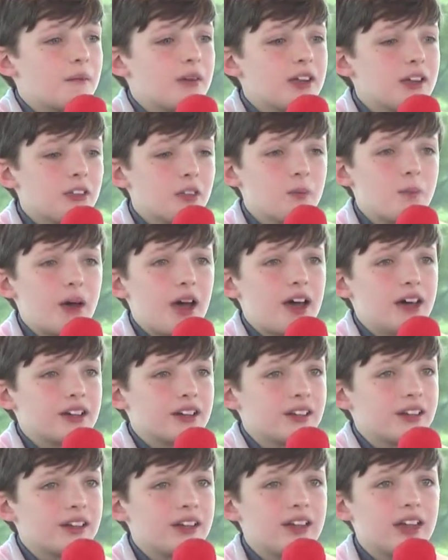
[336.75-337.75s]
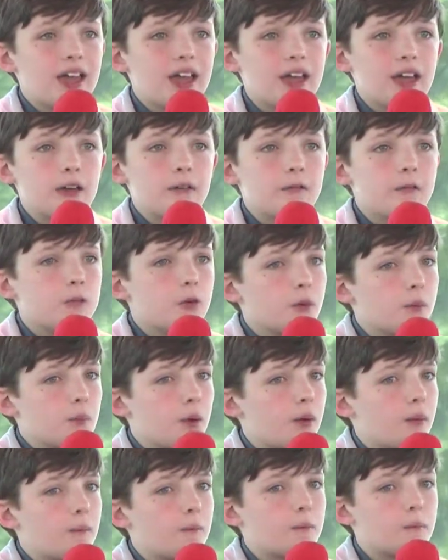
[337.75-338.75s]
He's battling a form
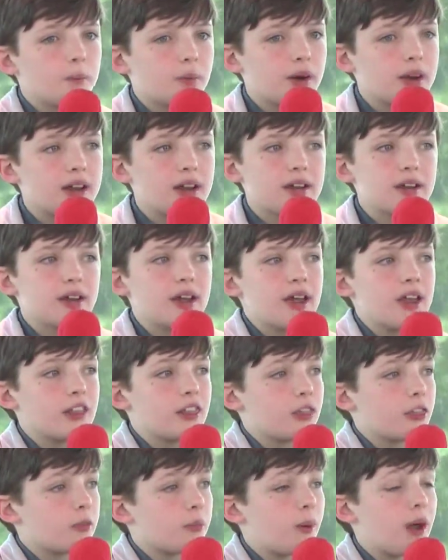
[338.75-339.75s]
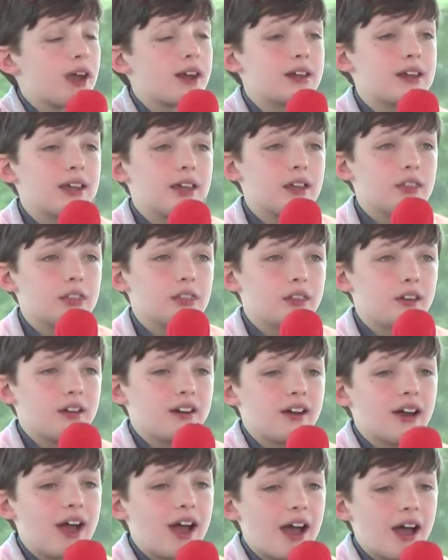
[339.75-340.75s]
of brain and spine
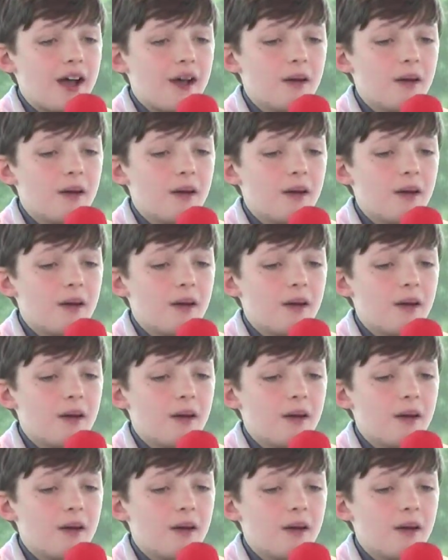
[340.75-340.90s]
cancer.